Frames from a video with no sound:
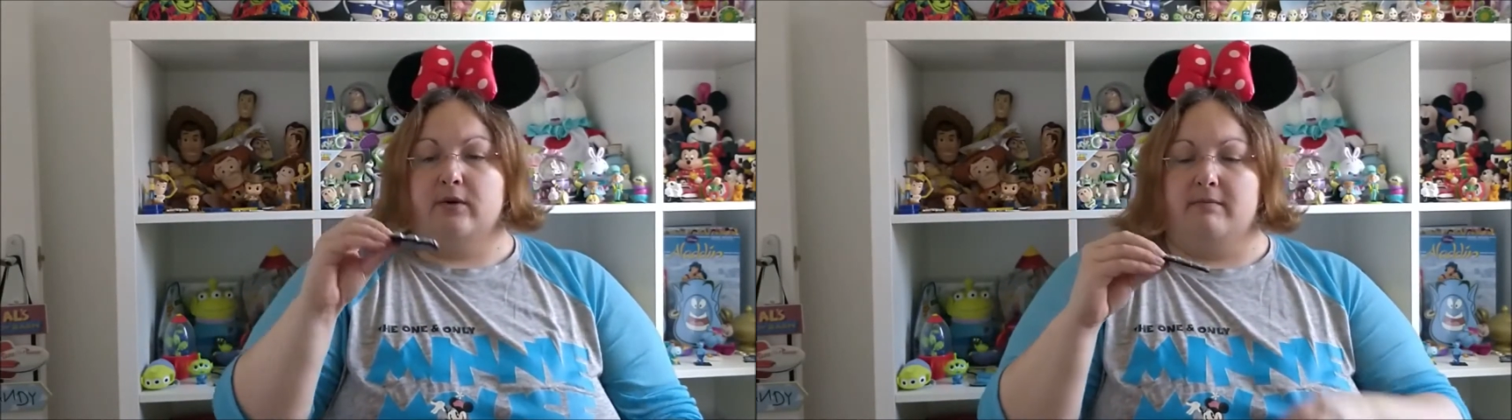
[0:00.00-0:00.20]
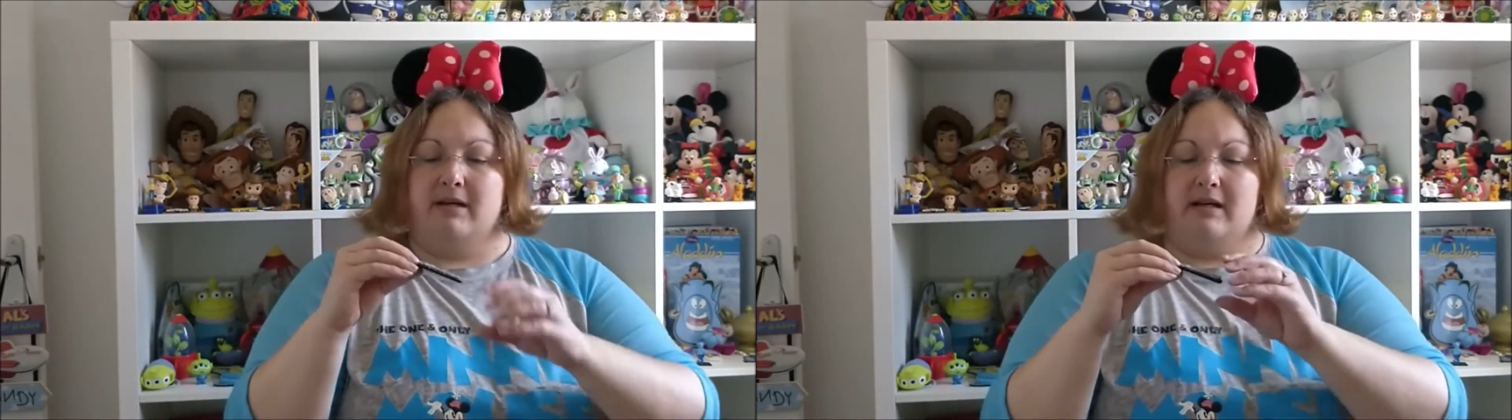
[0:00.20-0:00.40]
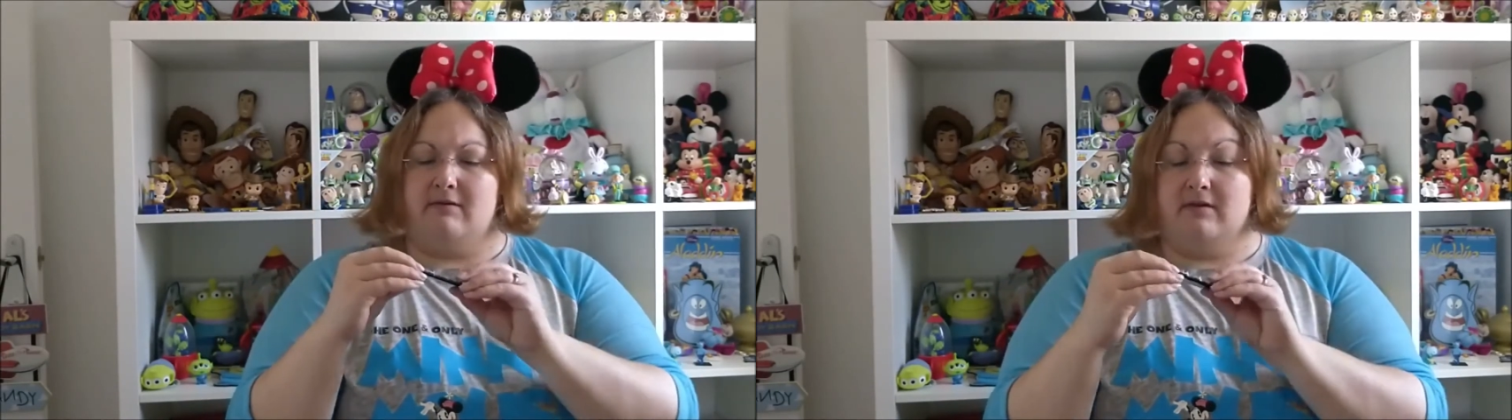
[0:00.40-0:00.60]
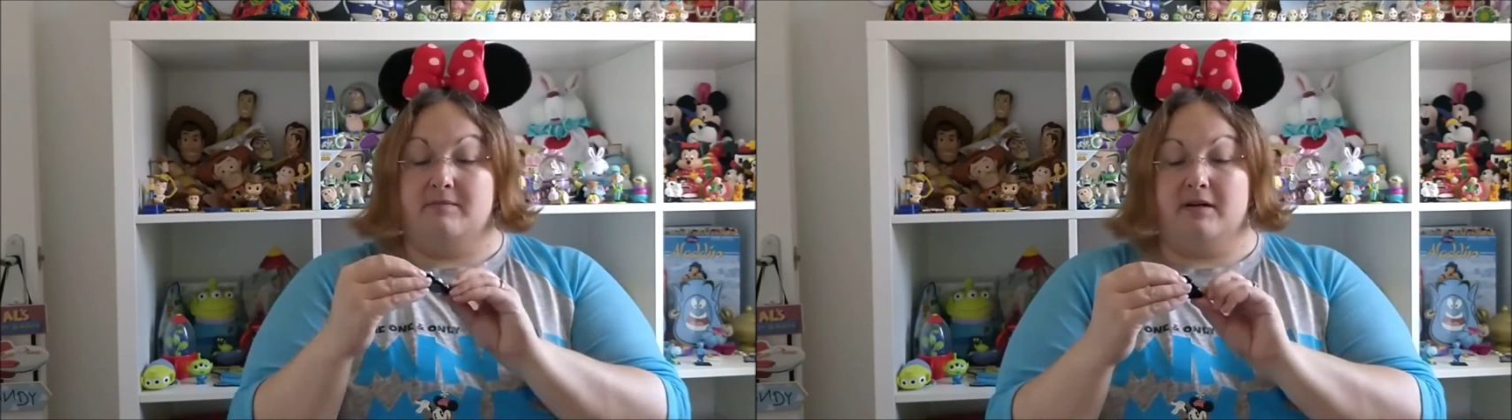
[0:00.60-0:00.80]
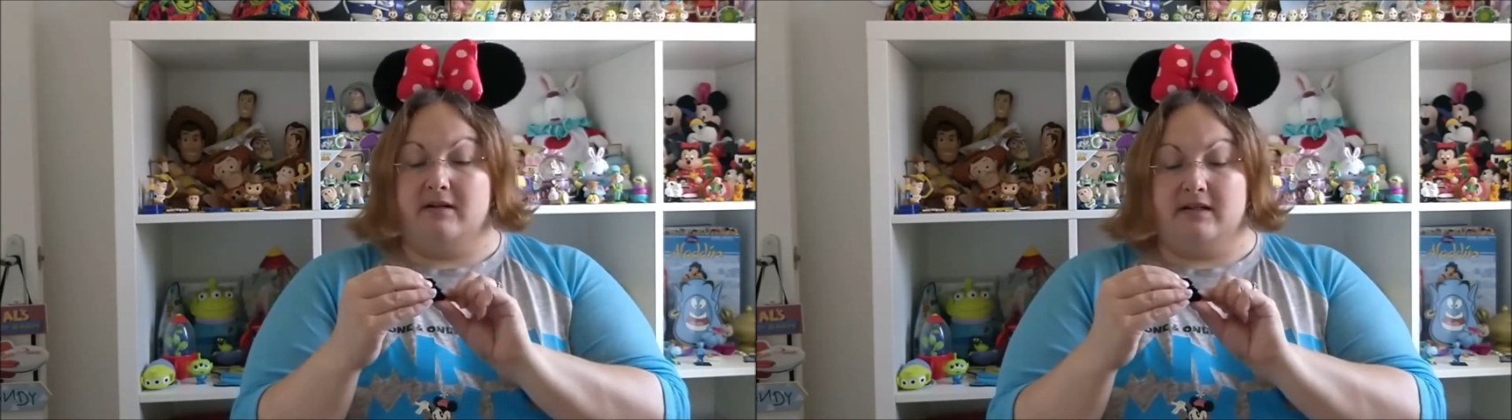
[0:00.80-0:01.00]
I mean, it
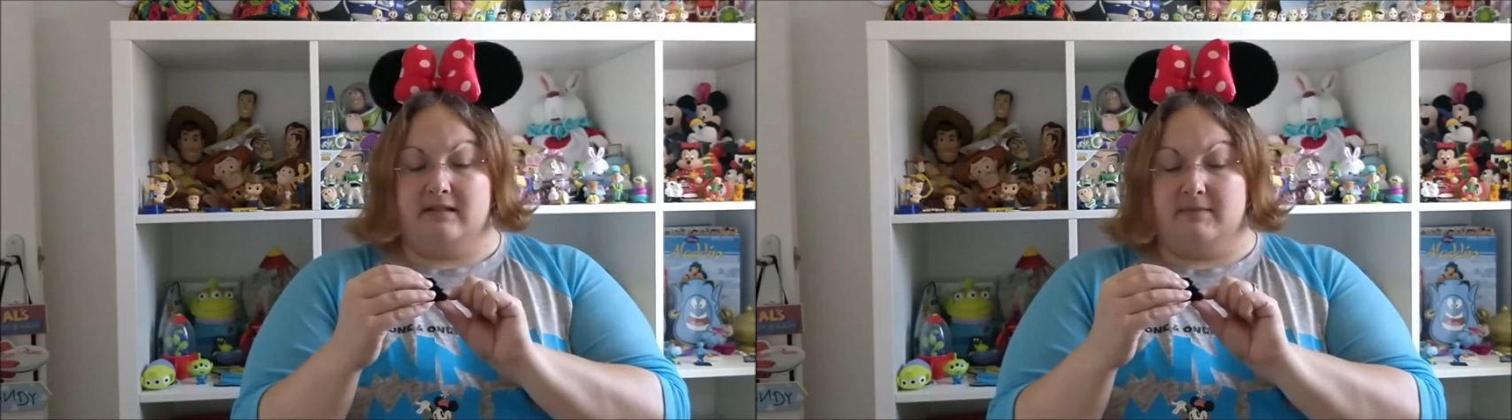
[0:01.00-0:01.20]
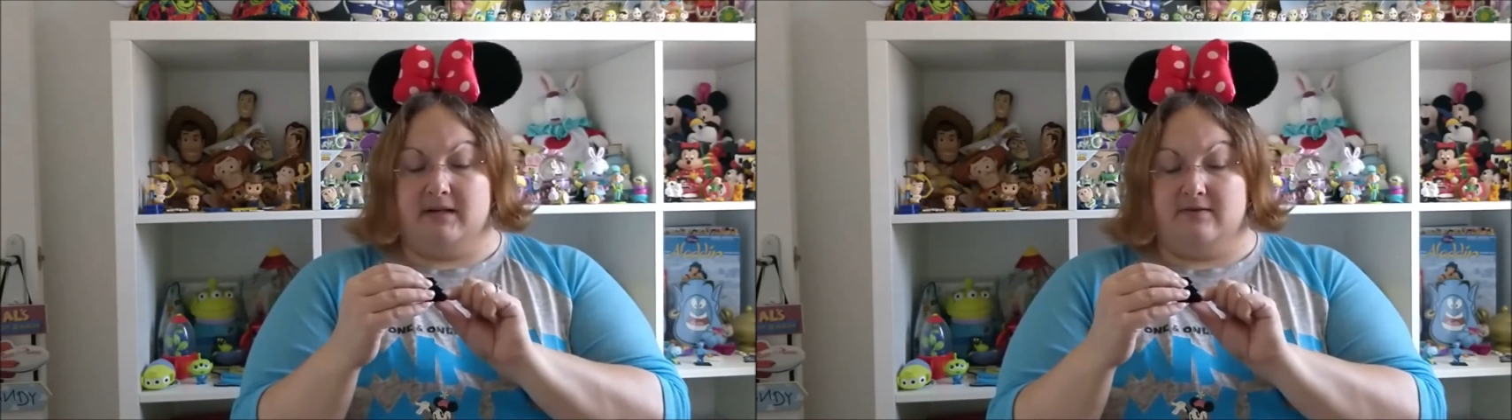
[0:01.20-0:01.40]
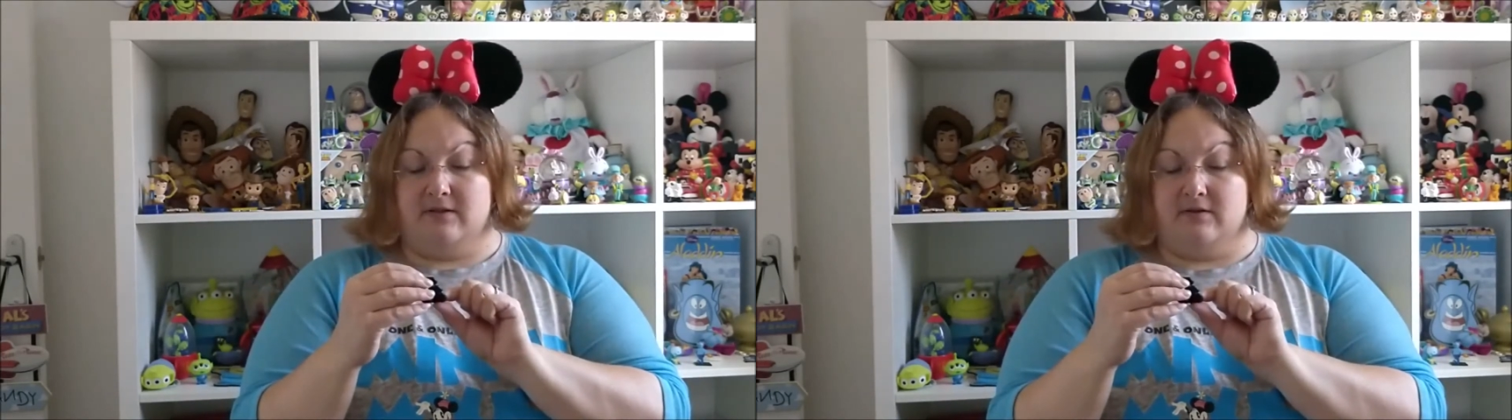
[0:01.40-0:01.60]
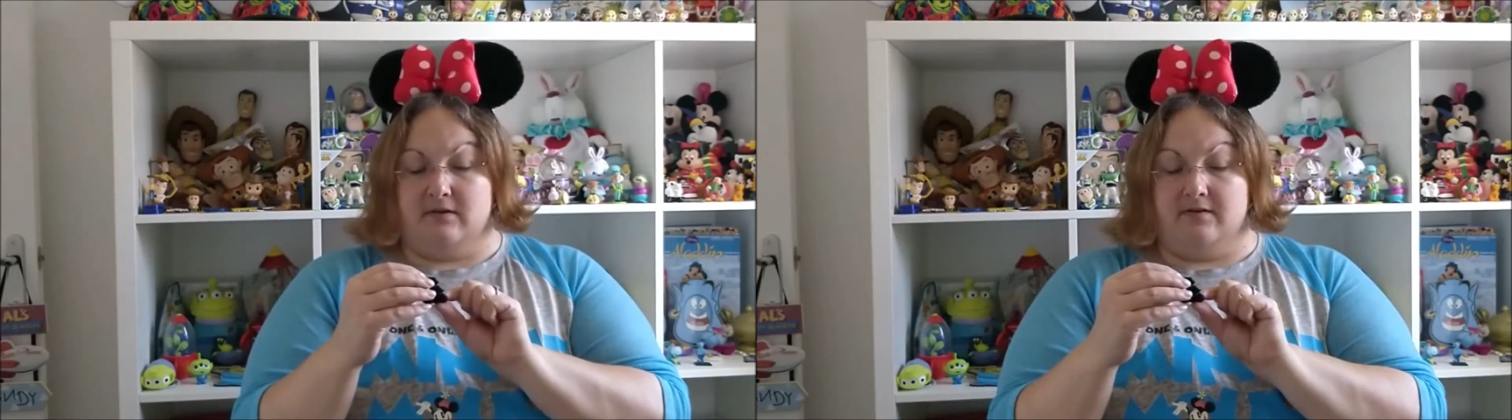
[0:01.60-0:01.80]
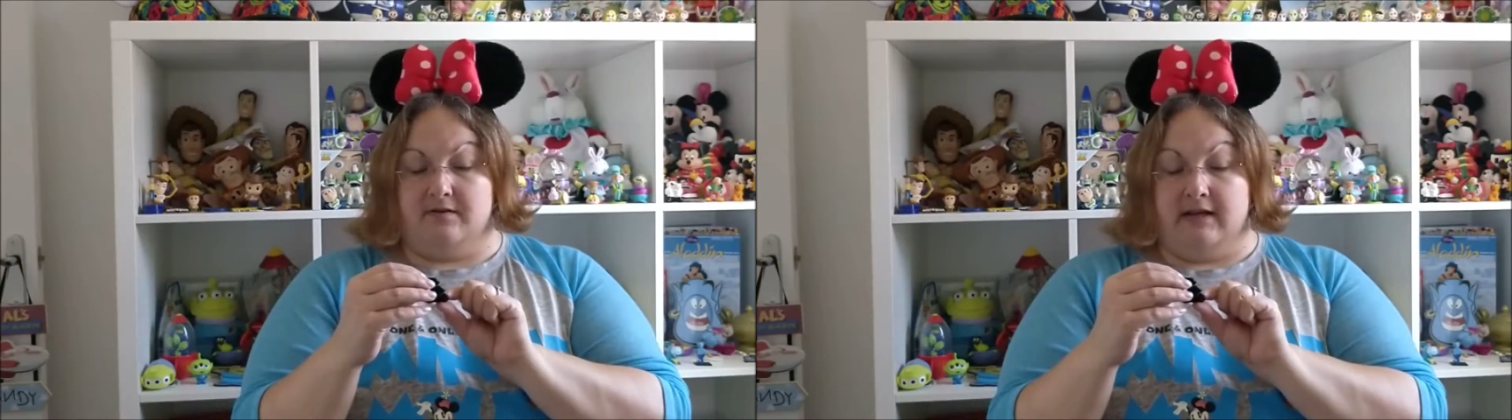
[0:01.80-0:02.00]
reminds me of
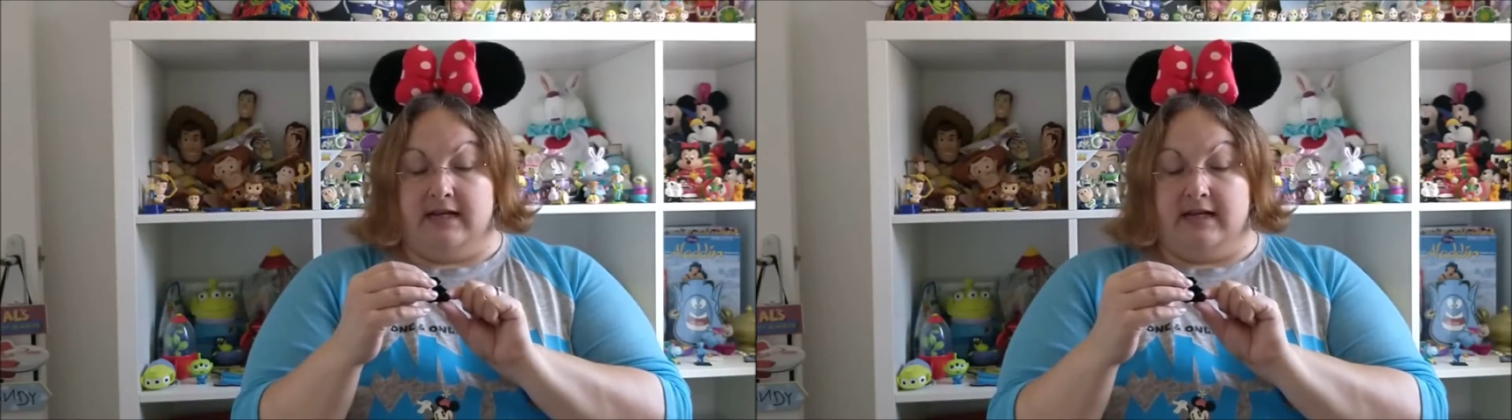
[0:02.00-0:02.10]
sort of